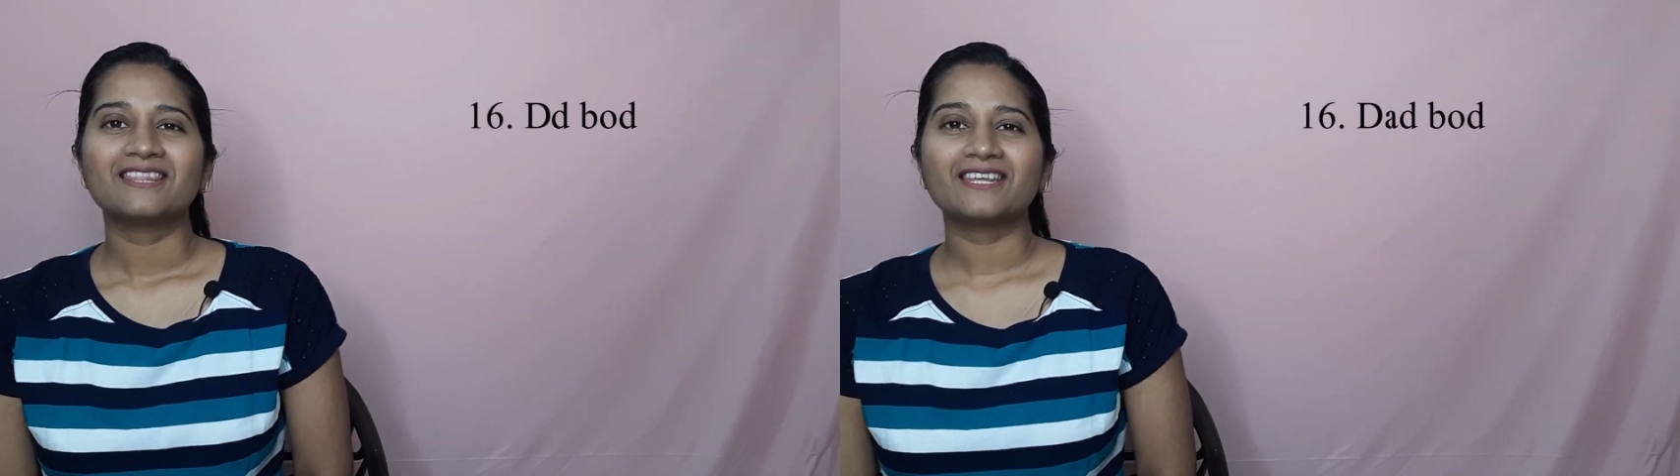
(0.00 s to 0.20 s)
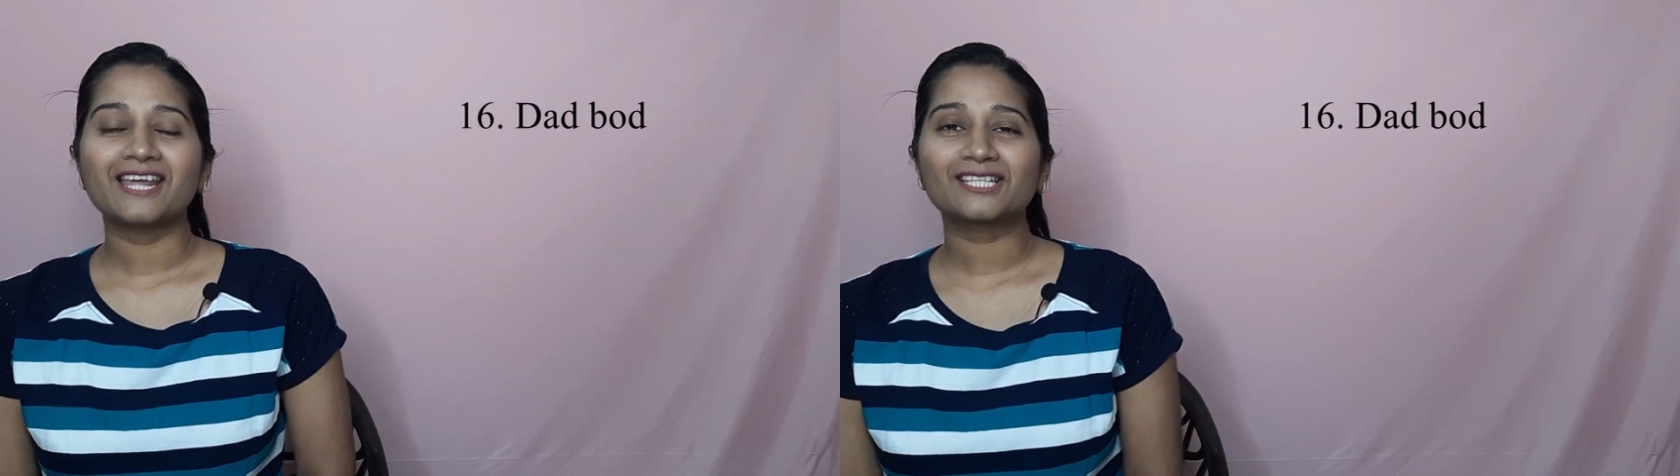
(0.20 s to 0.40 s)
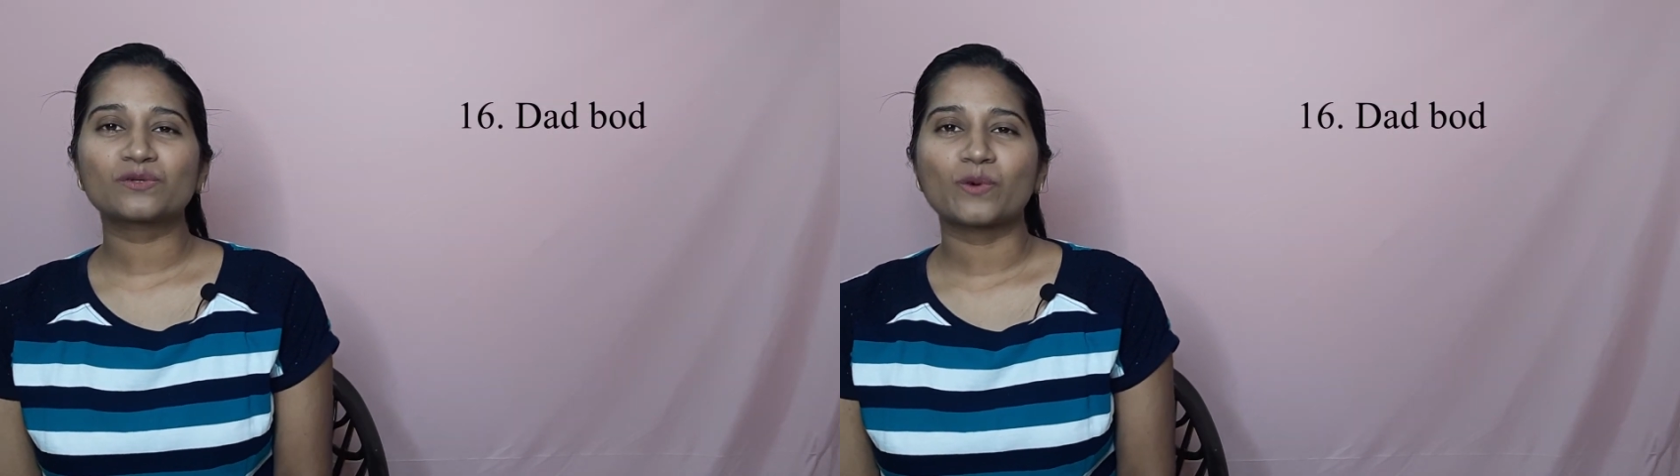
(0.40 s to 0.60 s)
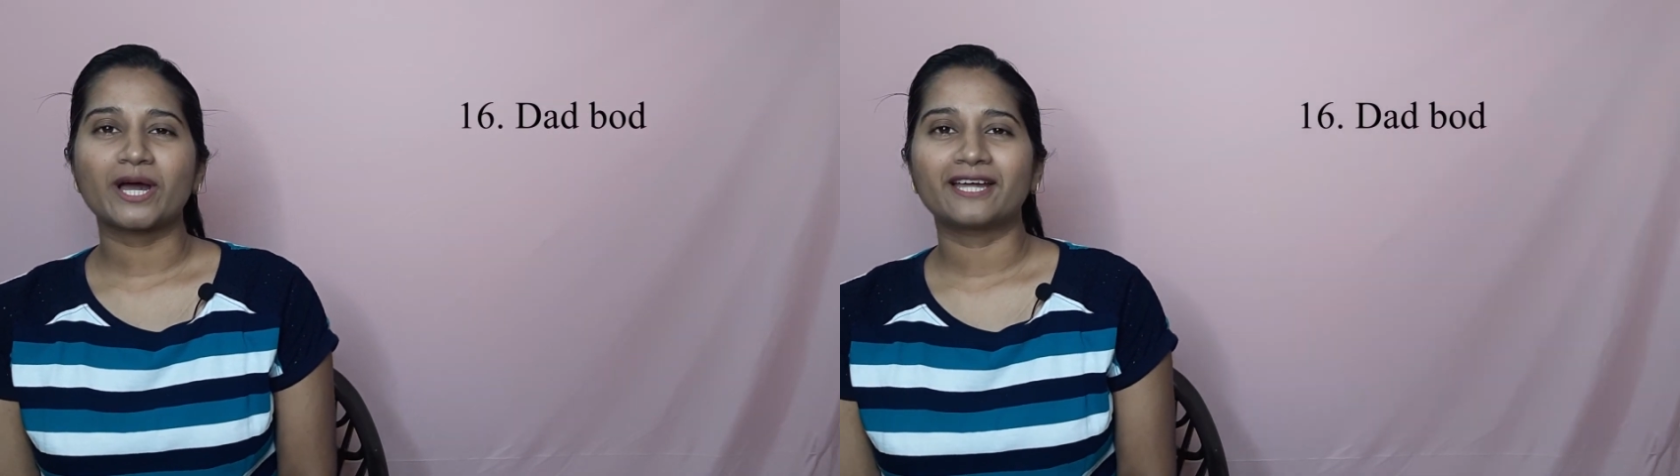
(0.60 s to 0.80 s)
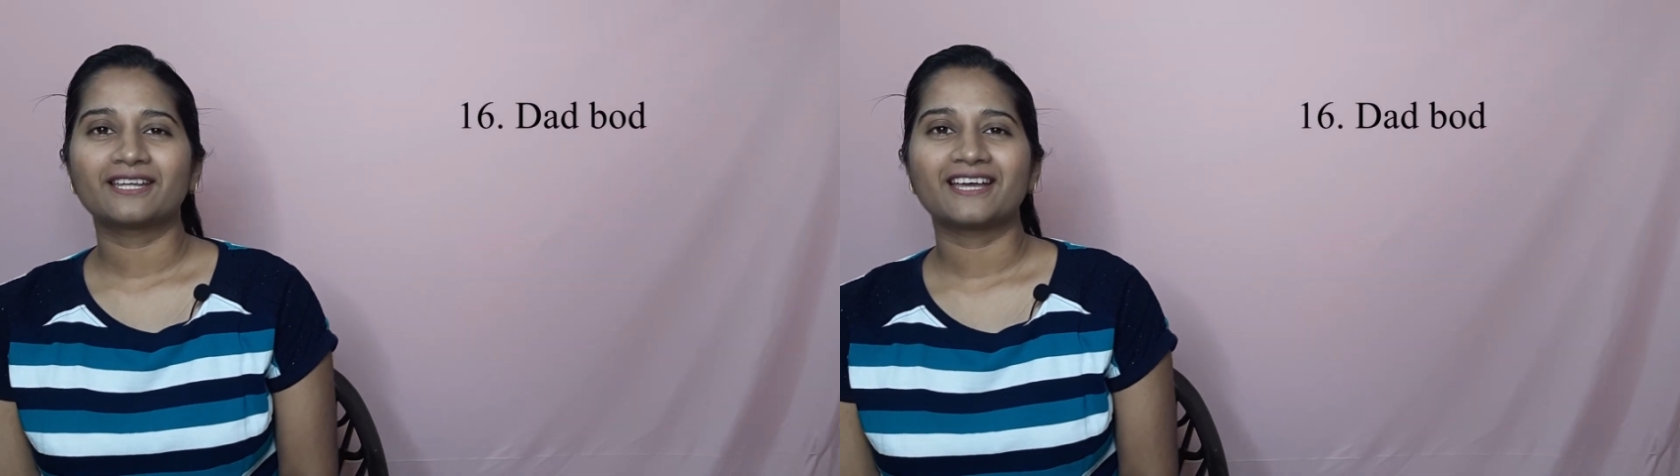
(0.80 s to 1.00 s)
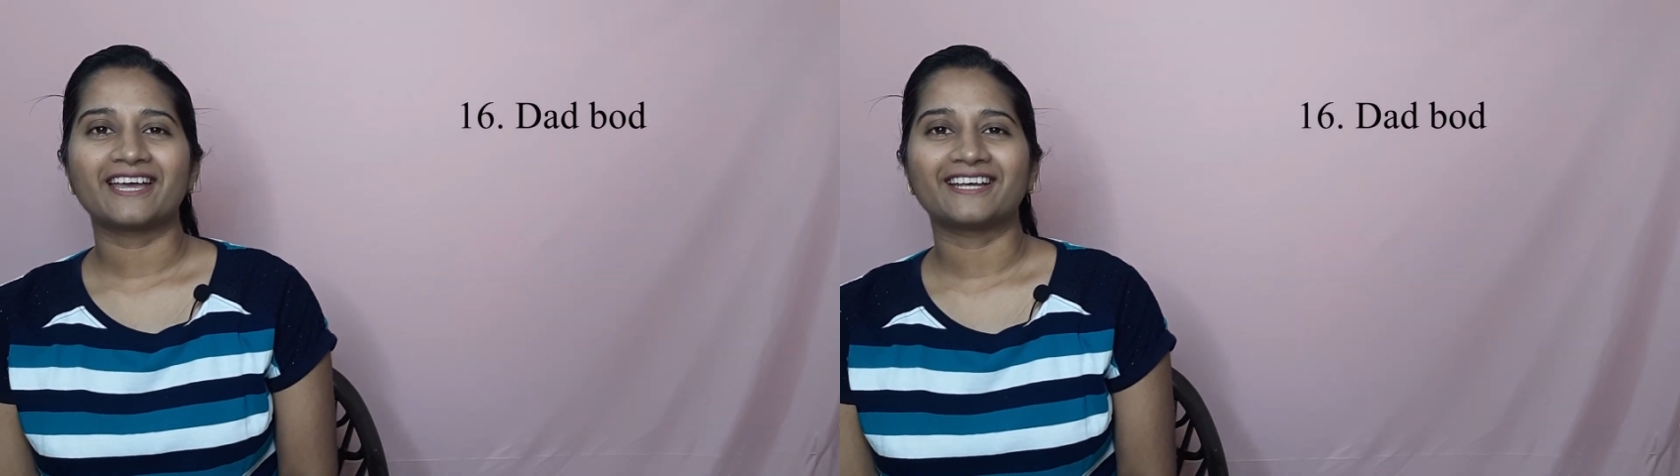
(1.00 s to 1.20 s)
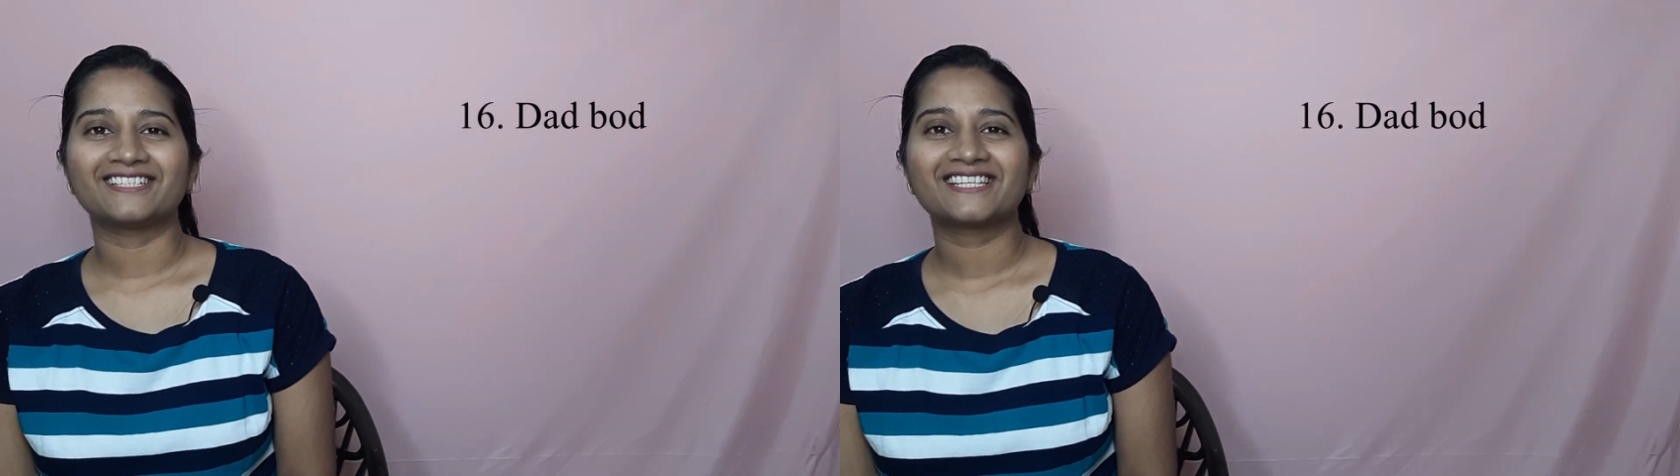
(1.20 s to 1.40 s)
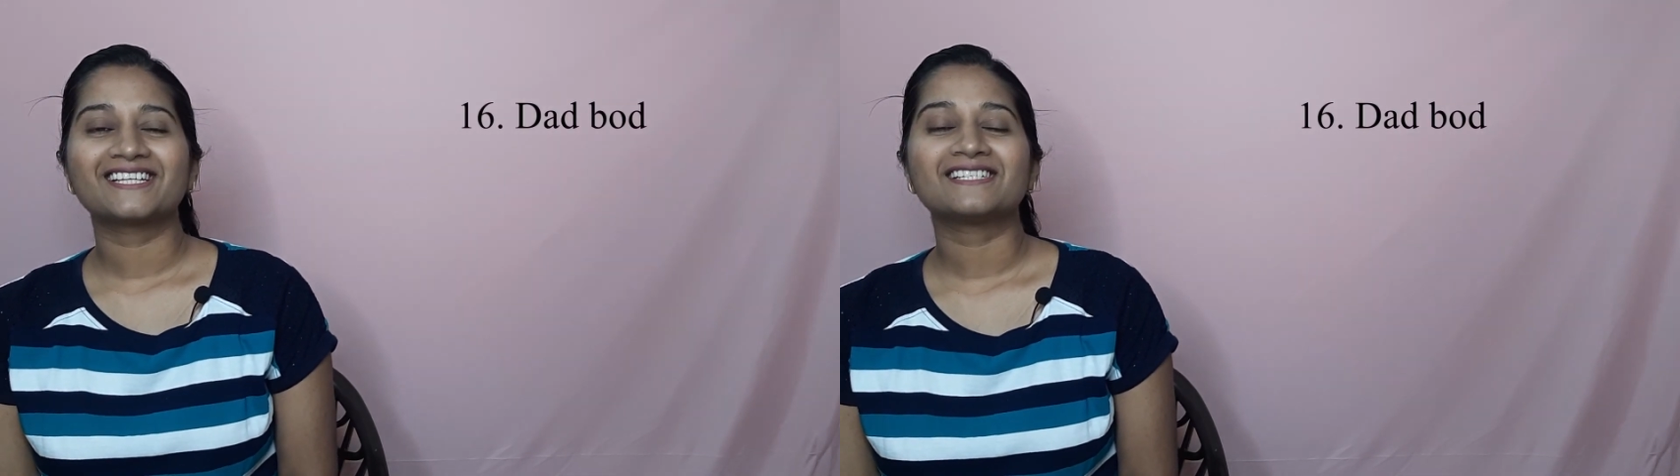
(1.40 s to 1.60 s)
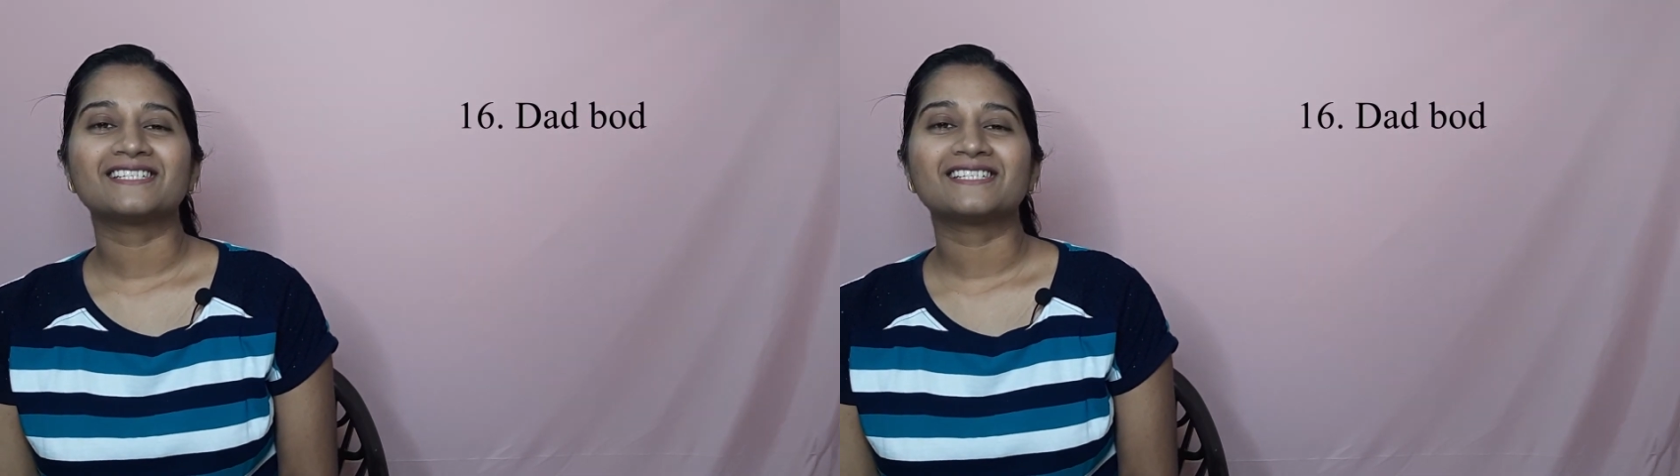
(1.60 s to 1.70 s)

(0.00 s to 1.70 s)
The next word is